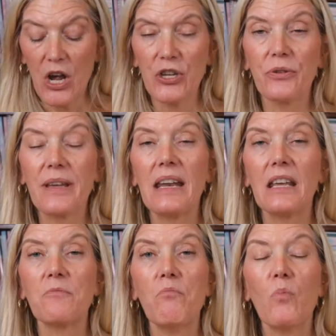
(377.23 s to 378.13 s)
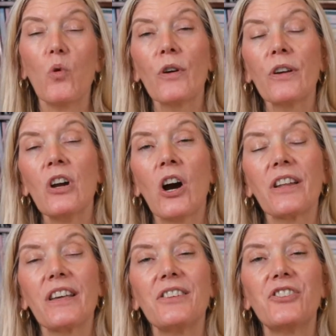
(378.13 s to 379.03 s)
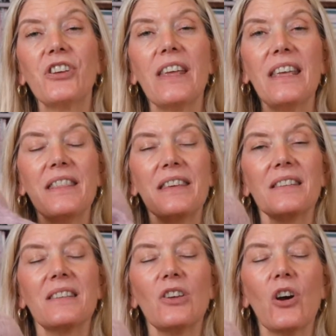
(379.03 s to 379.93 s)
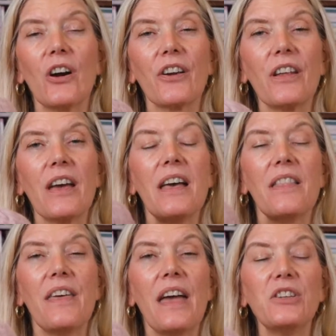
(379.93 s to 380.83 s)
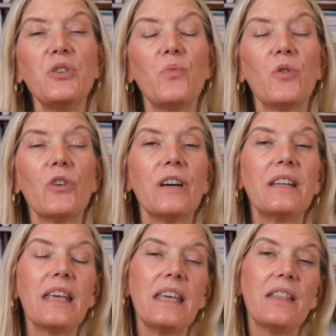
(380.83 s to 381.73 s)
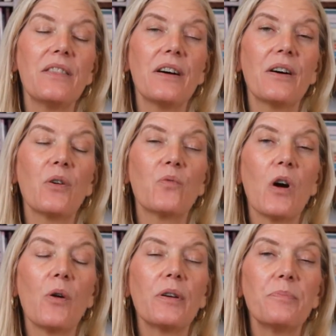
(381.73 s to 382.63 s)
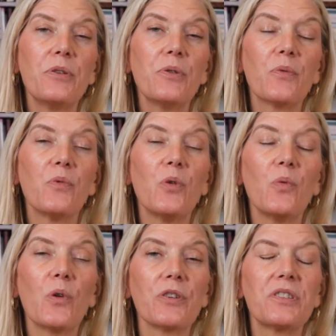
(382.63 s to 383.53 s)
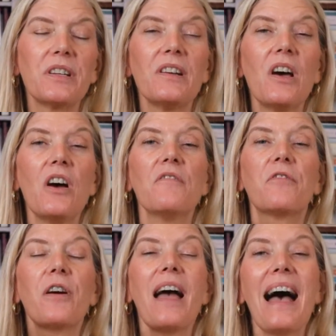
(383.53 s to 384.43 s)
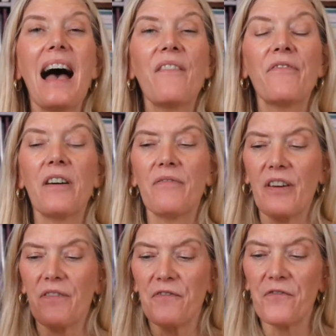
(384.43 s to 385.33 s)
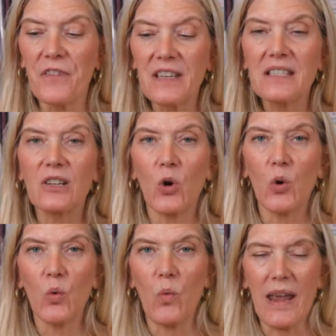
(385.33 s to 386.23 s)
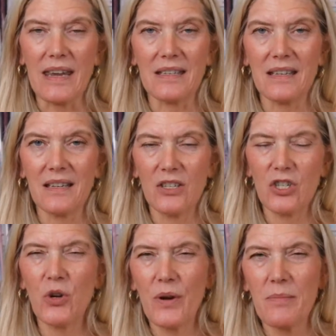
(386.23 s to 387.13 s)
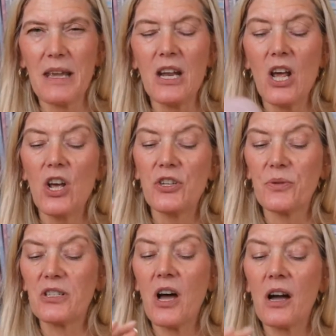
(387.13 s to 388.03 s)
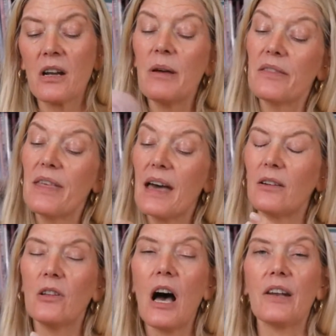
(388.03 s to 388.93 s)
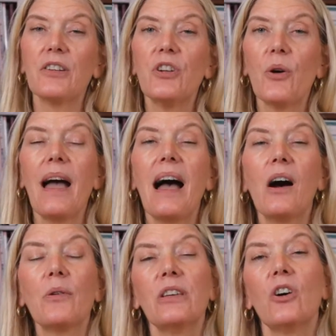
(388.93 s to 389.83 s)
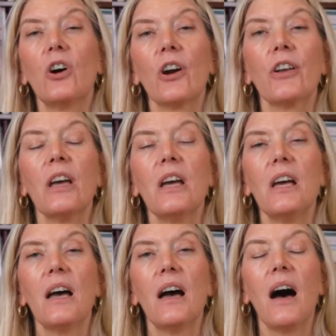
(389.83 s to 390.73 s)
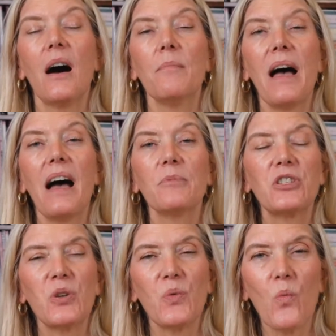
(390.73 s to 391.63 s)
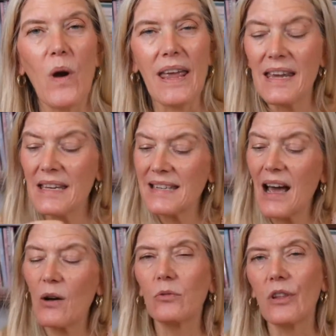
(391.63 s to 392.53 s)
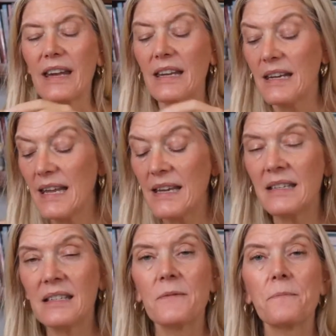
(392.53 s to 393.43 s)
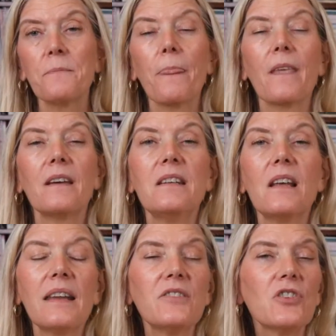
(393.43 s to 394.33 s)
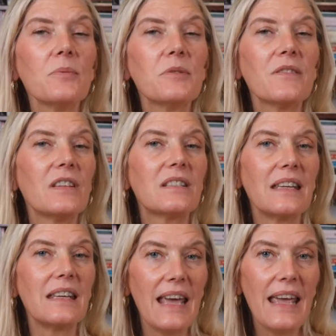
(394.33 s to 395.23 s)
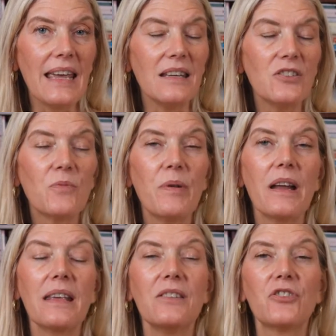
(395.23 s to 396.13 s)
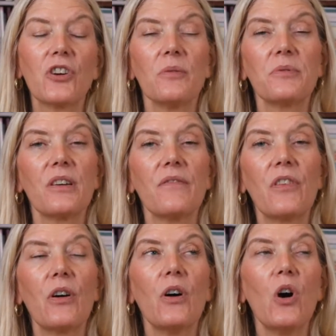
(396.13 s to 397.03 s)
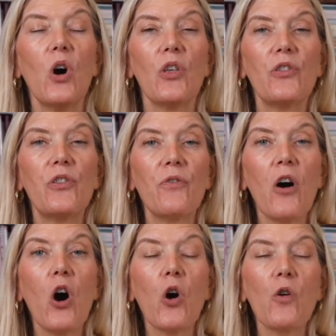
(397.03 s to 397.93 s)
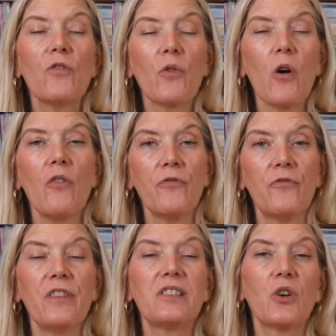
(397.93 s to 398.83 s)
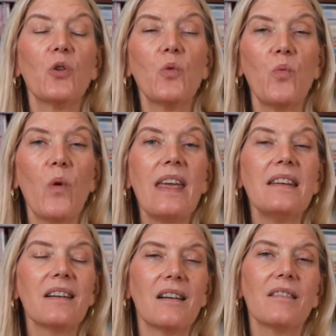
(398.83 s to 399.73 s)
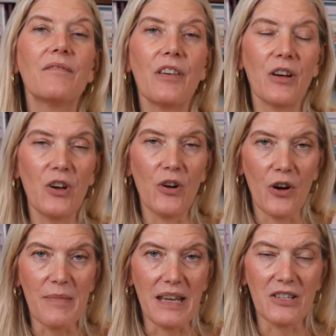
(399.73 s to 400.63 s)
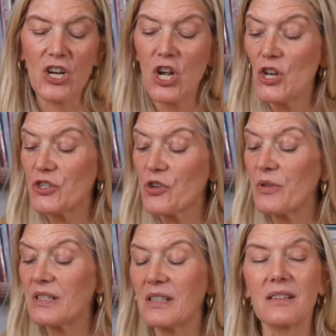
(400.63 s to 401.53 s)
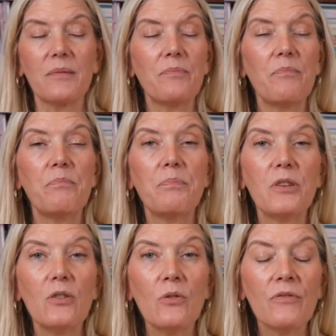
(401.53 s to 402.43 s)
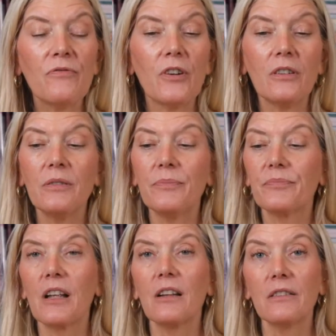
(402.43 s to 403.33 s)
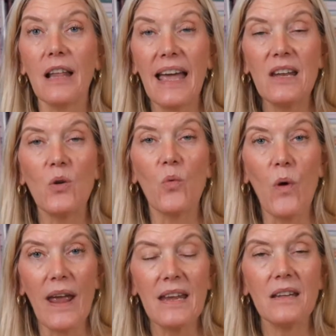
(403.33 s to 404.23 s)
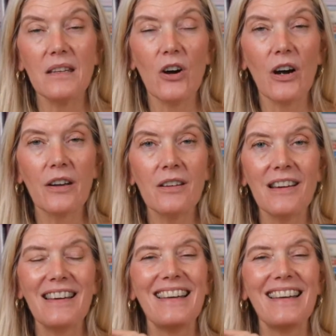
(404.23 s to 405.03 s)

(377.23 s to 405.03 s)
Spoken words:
you're getting more yardage in this yarn than you would in the Rowan Pure Wool Worsted for half of the physical weight. Do you know what I mean? So I talk about that a lot, you know, how a yarn, how much it weighs, how light it is, not in terms of its gauge, but in terms of the overall physical weight of the garment. So this is a beautiful lightweight yarn.